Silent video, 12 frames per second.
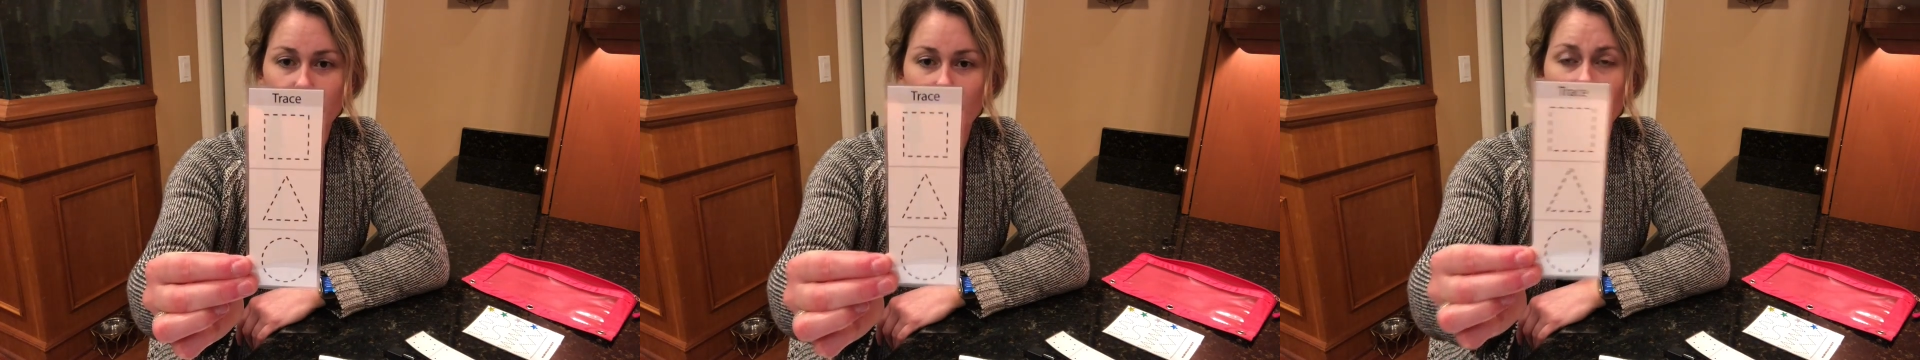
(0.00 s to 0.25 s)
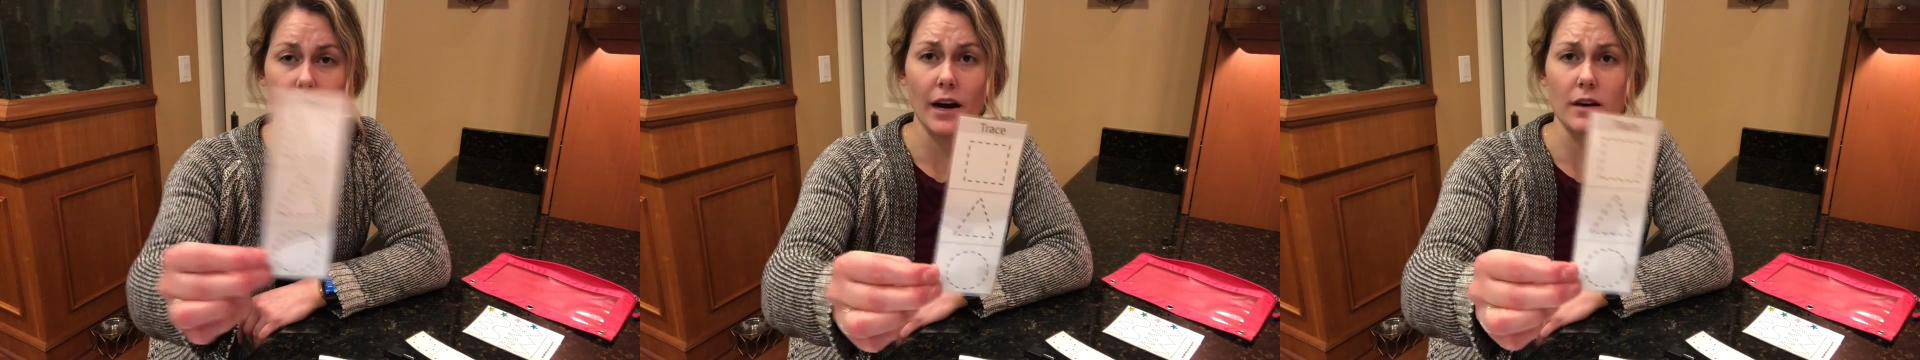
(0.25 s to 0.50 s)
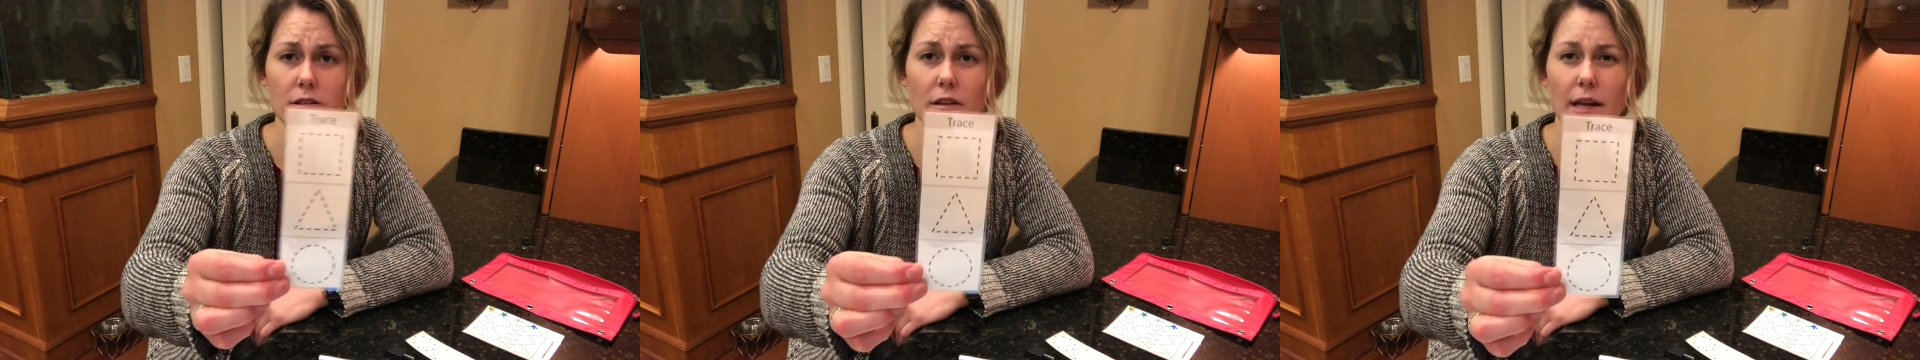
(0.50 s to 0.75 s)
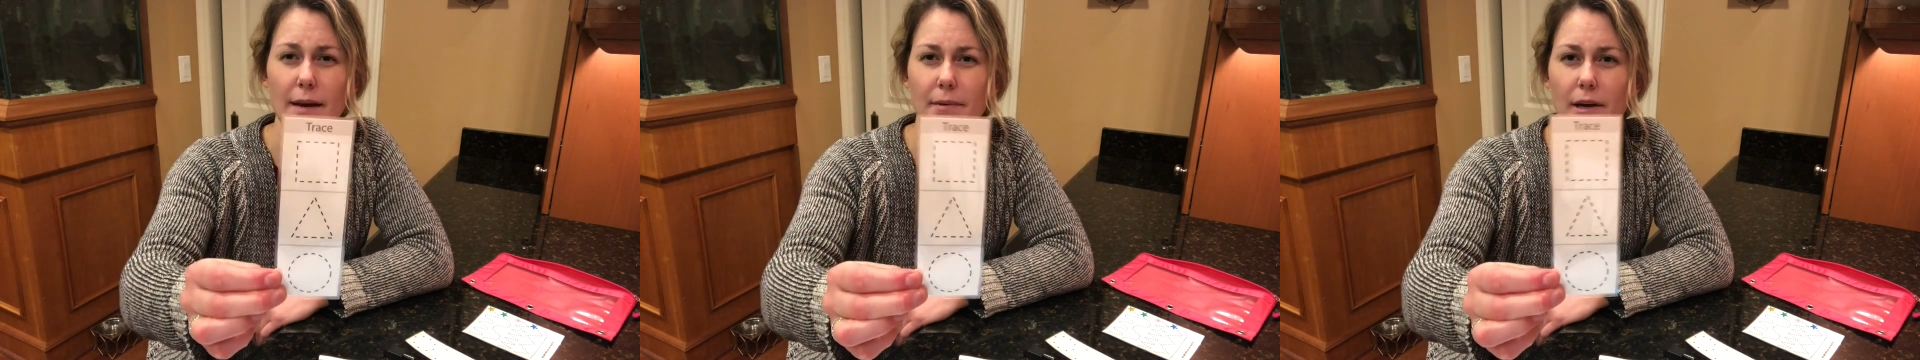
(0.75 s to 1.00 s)
And I also
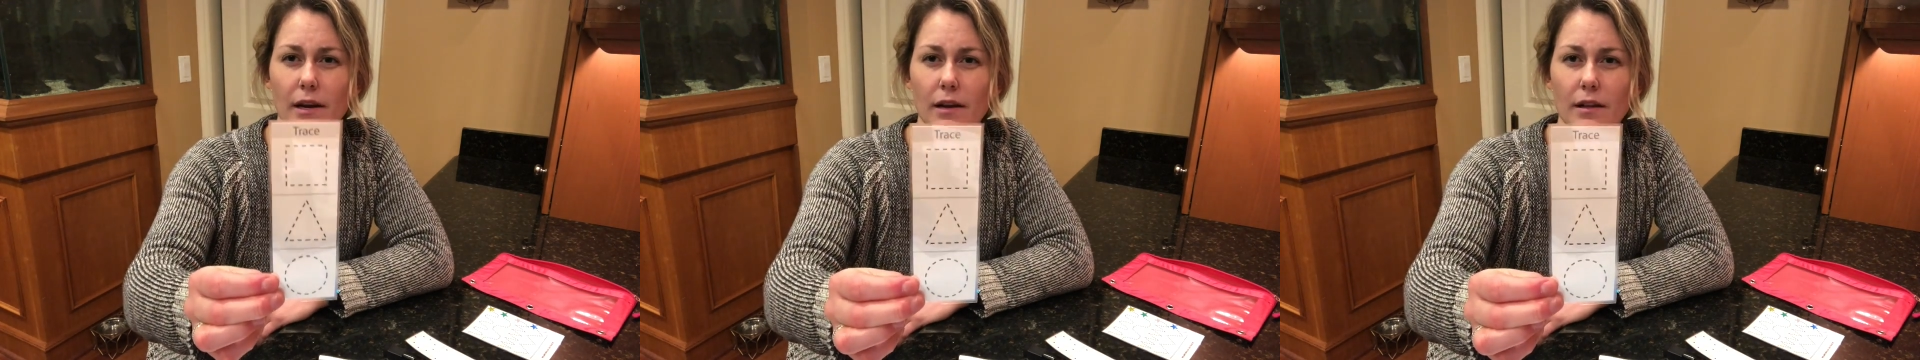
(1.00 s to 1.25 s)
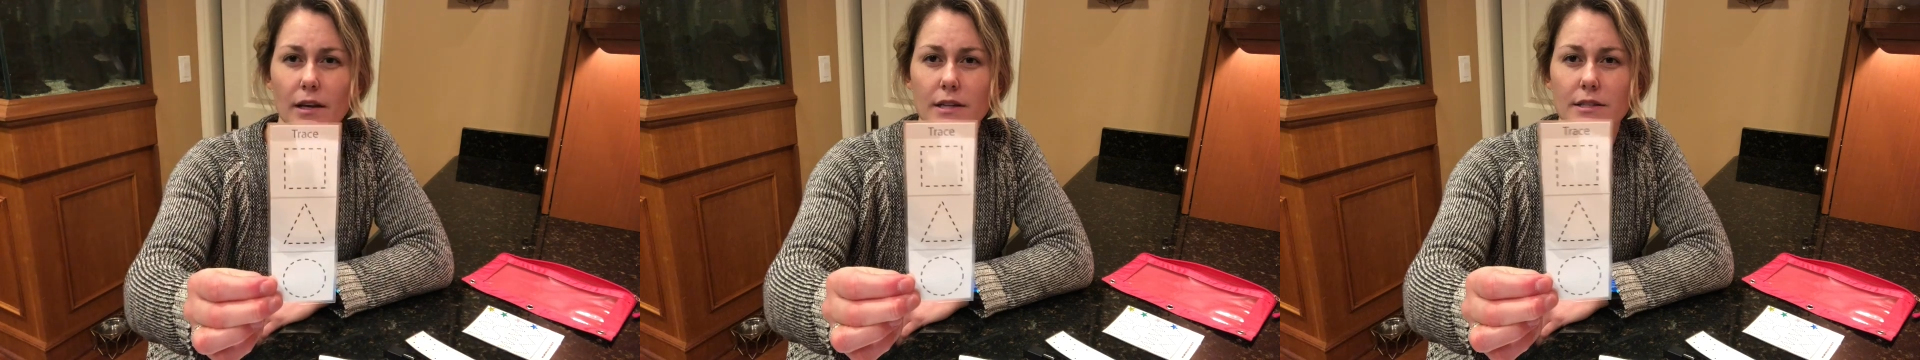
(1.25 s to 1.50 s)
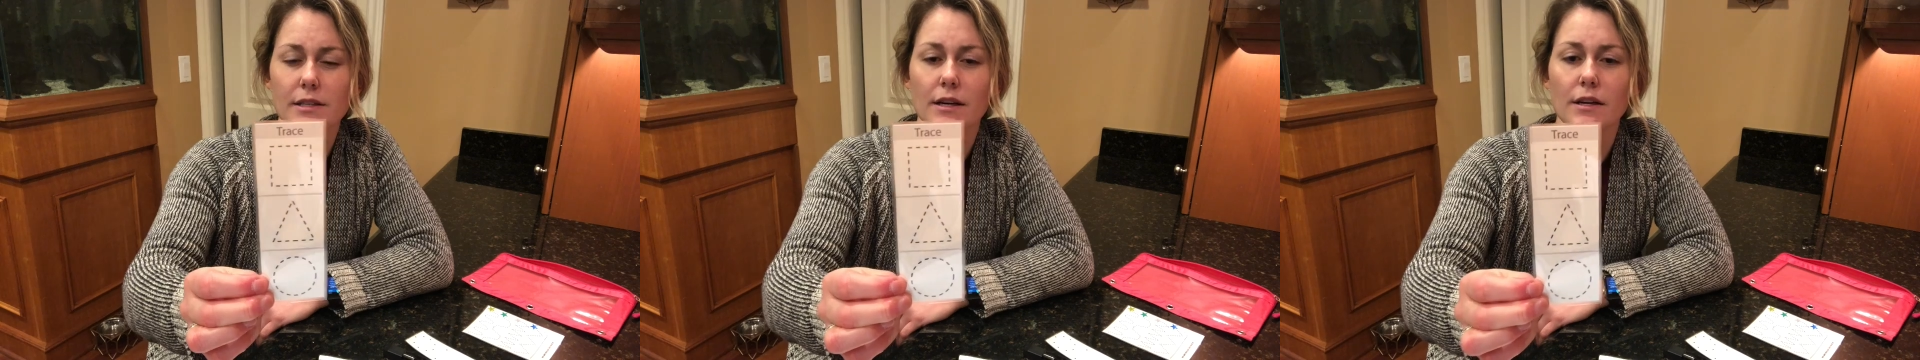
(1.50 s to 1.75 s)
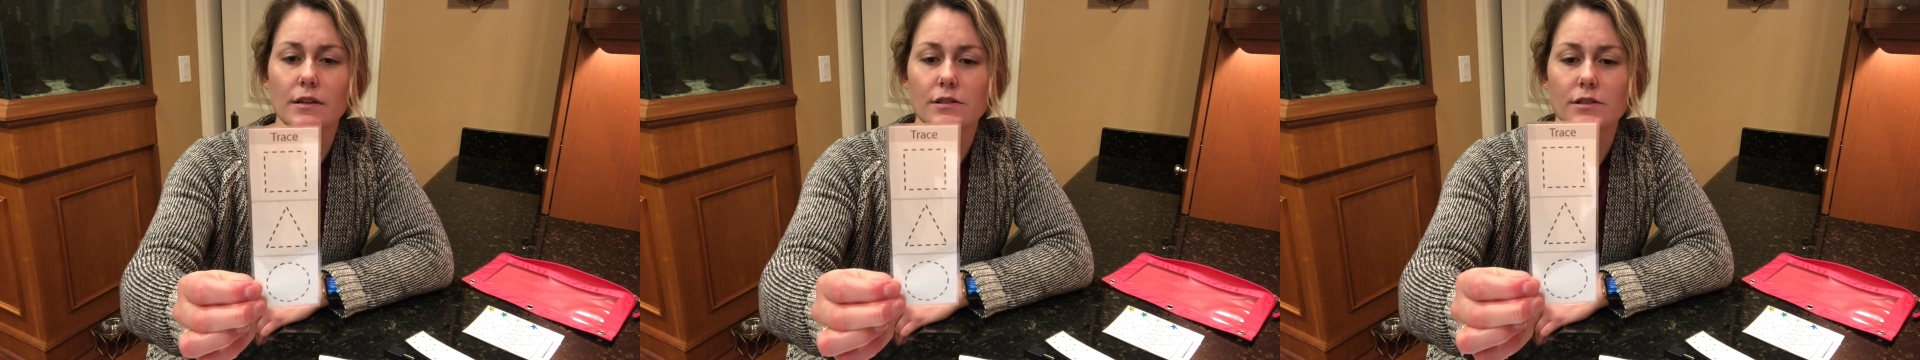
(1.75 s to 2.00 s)
laminated these
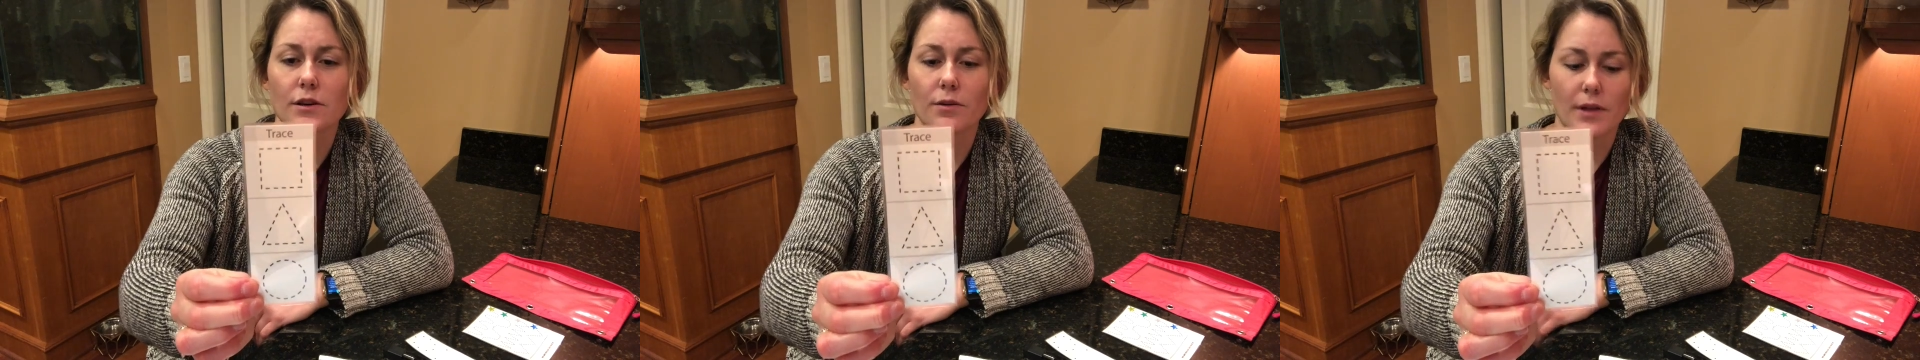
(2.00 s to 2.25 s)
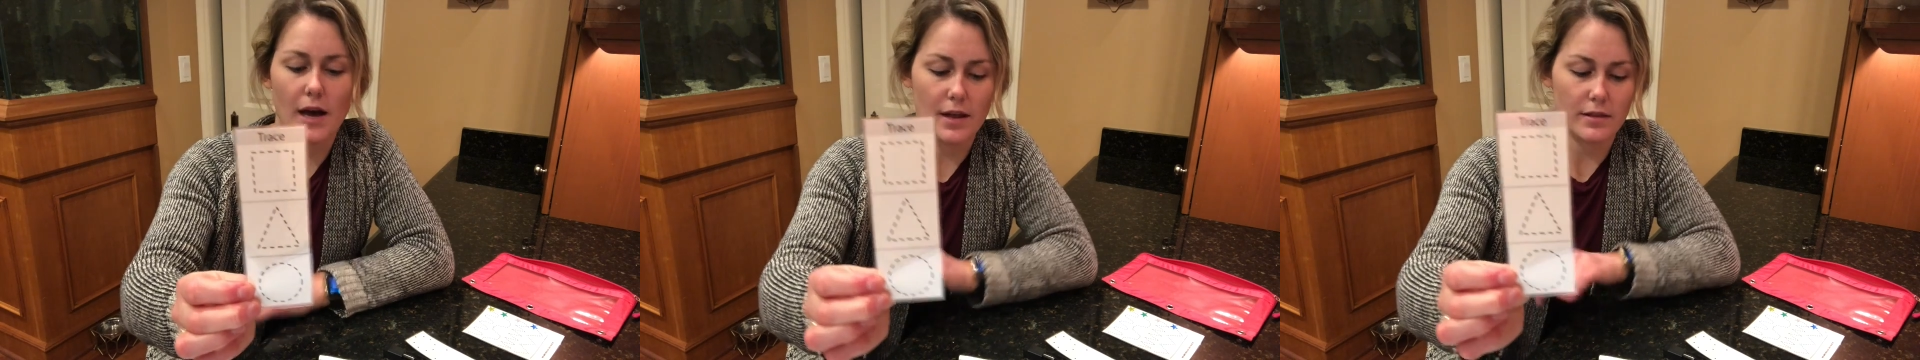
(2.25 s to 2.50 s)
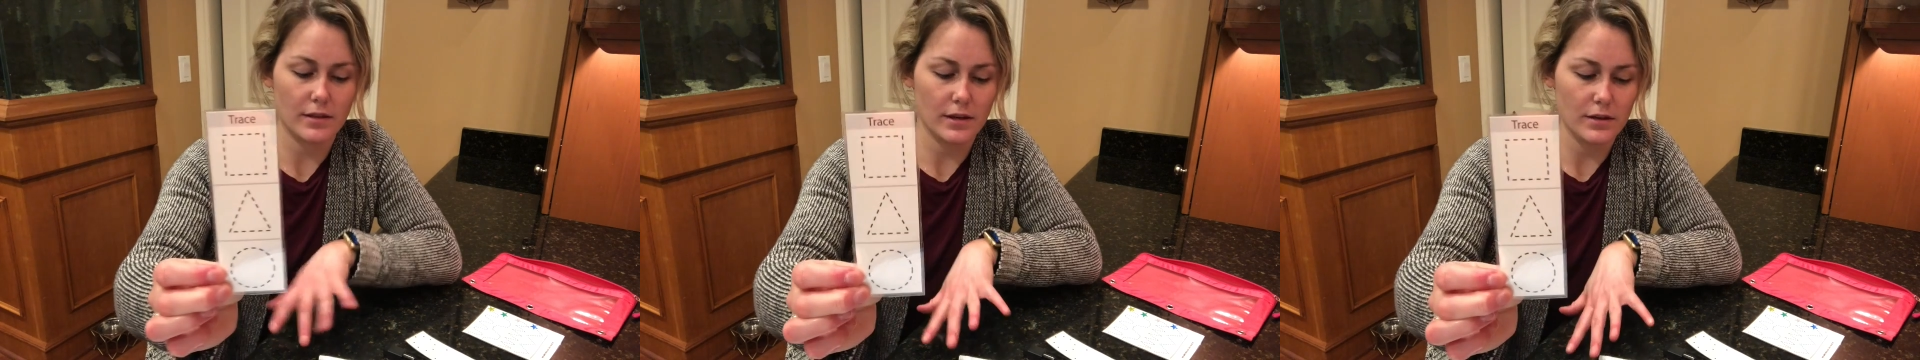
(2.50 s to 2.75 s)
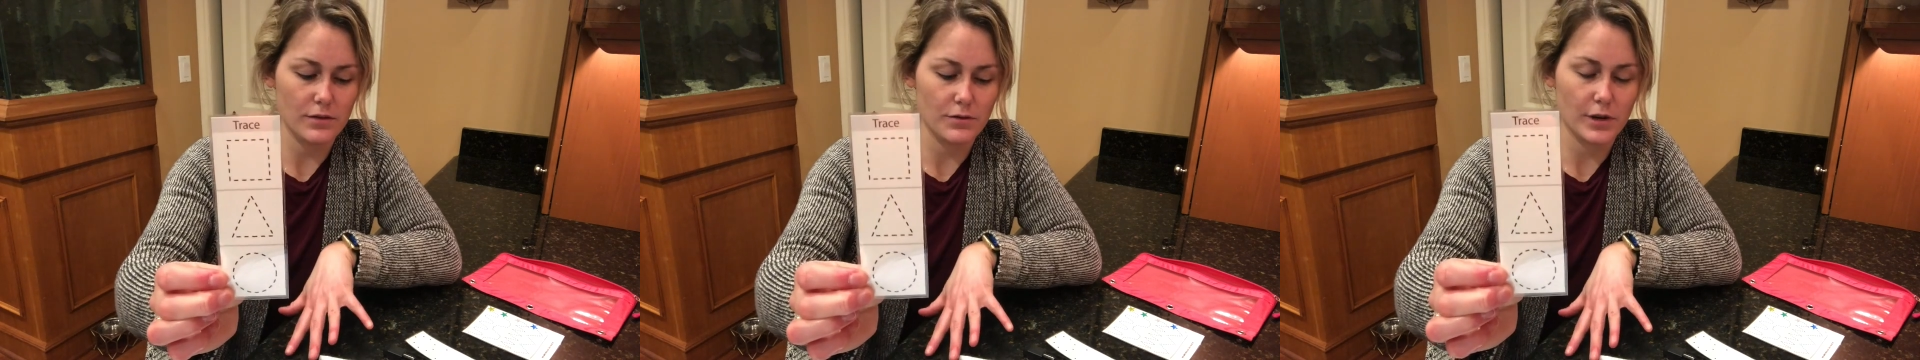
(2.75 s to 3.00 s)
so that
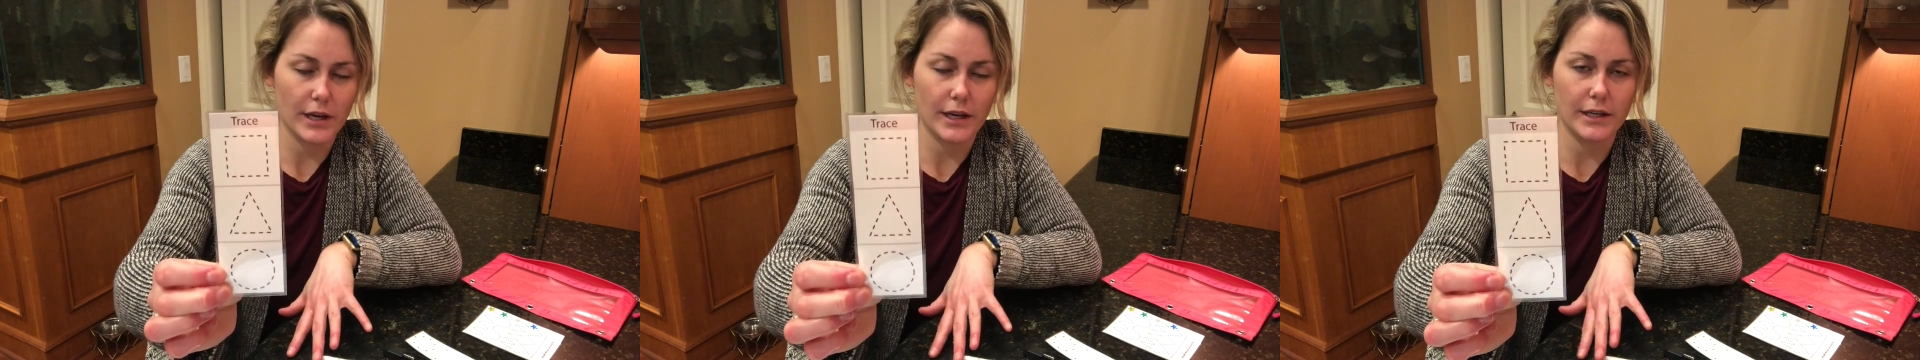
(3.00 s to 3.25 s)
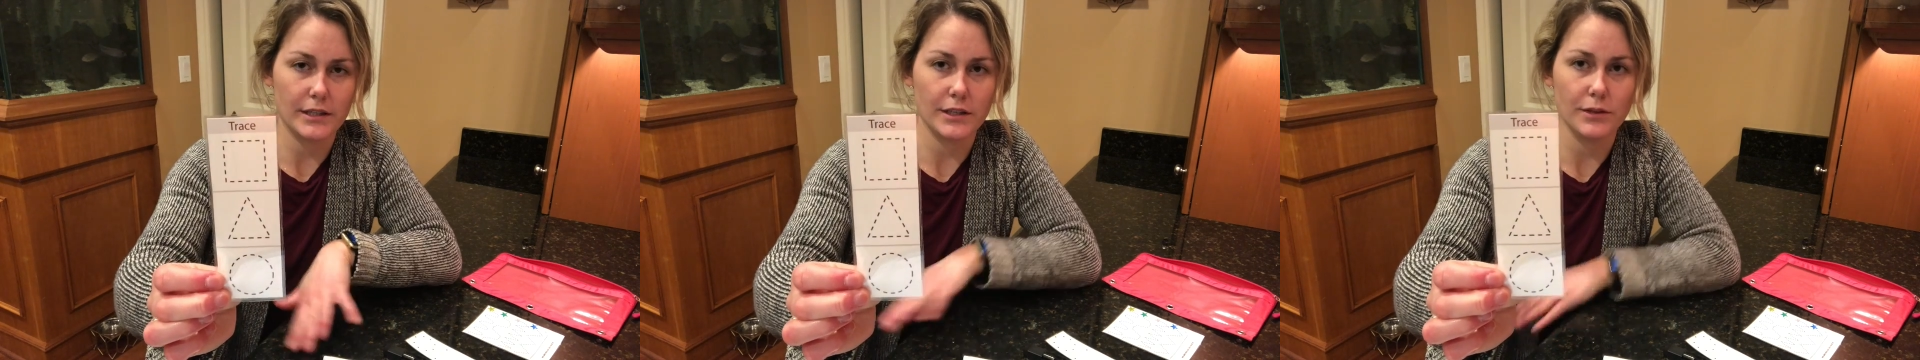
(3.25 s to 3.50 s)
you can